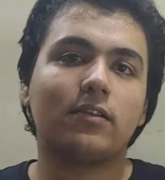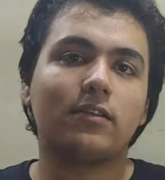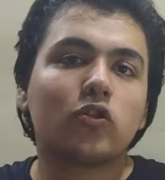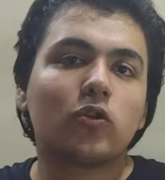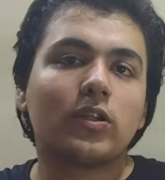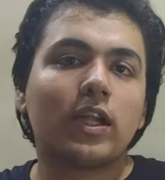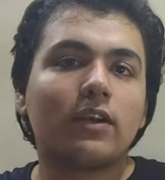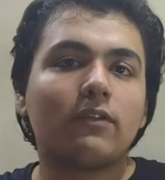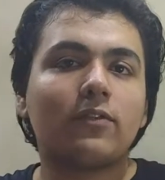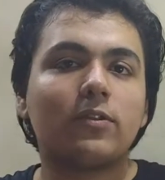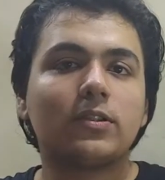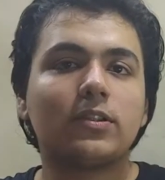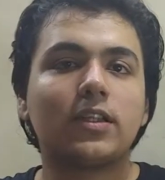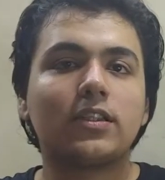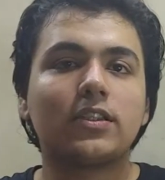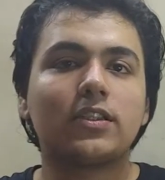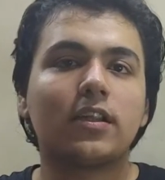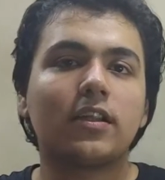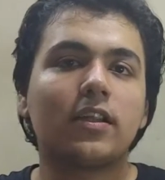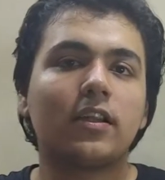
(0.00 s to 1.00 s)
So that was
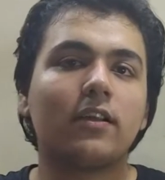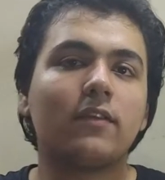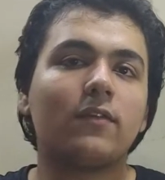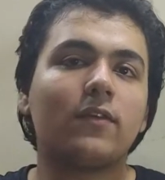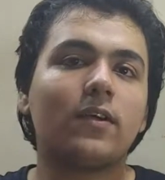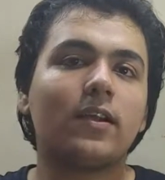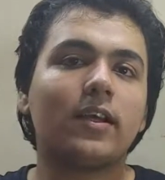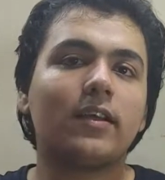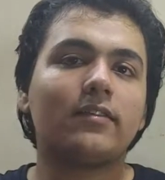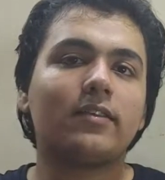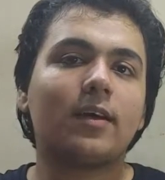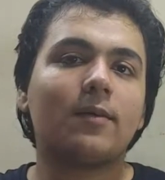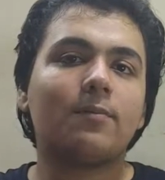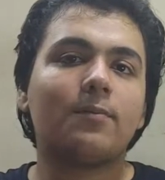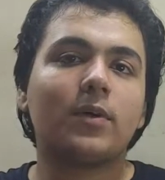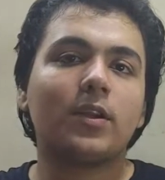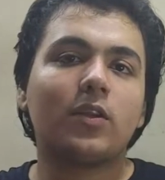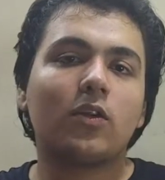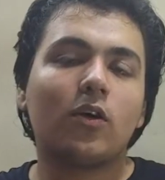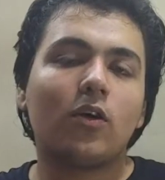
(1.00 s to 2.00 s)
just a real world
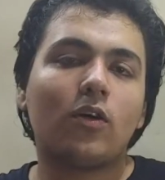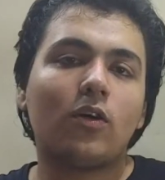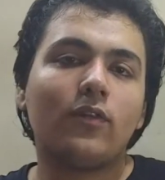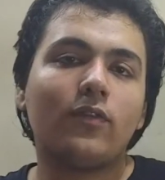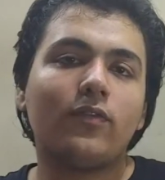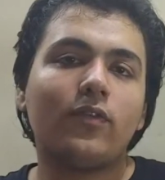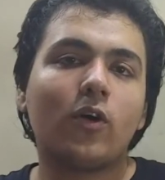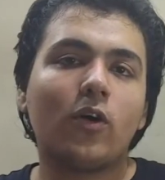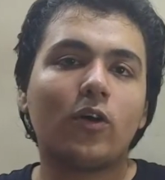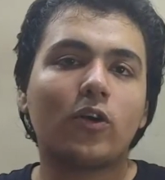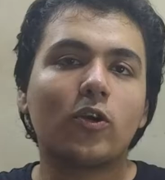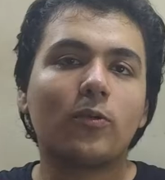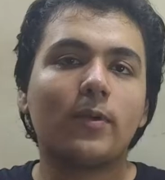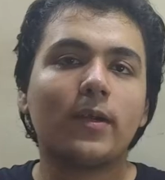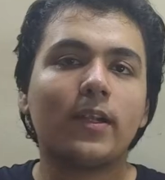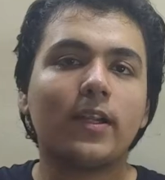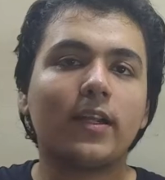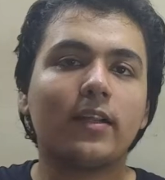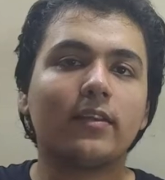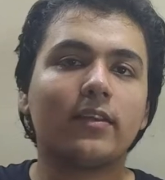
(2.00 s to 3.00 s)
example of
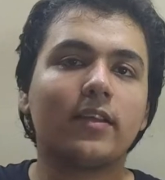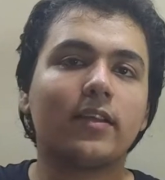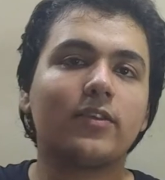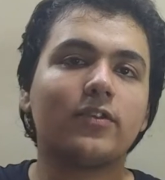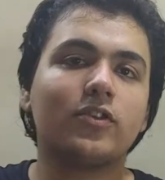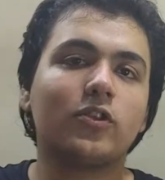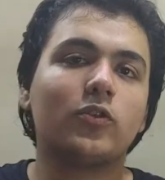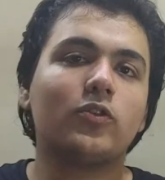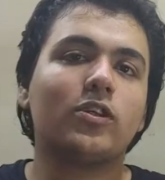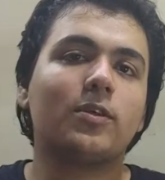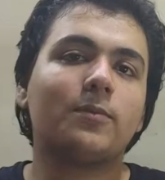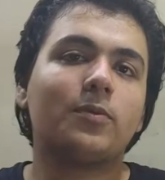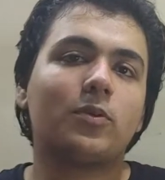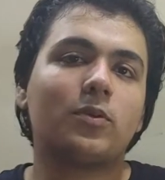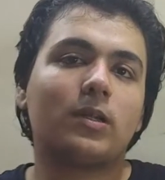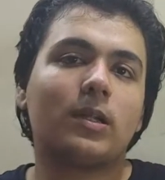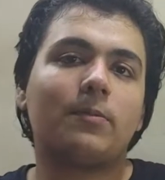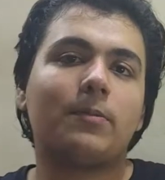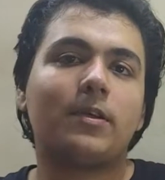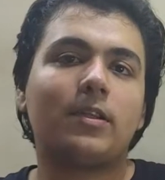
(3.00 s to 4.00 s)
automating things using
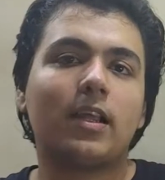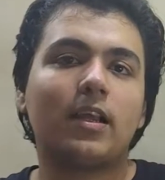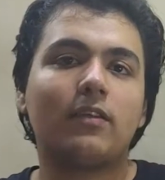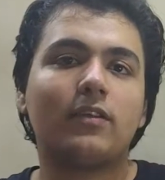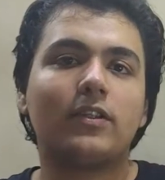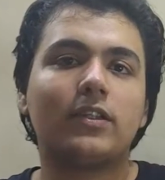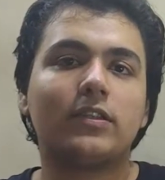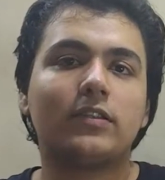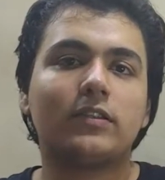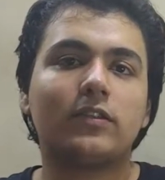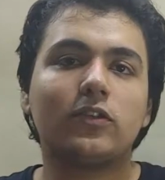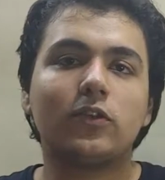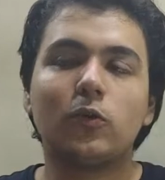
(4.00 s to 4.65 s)
programming languages.